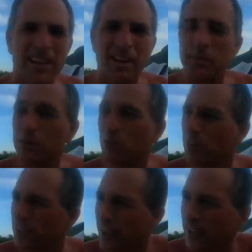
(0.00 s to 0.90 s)
I've been
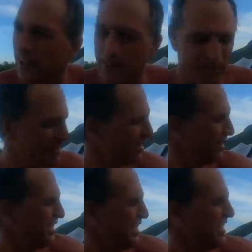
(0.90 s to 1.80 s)
wanting to have
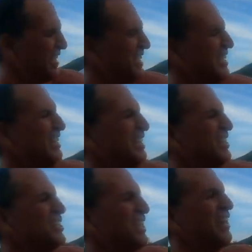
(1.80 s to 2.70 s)

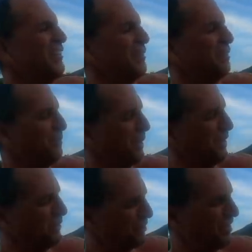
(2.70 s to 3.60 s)
a shower on the
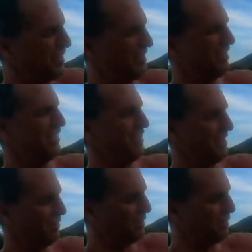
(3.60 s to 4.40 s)
boat for I don't know how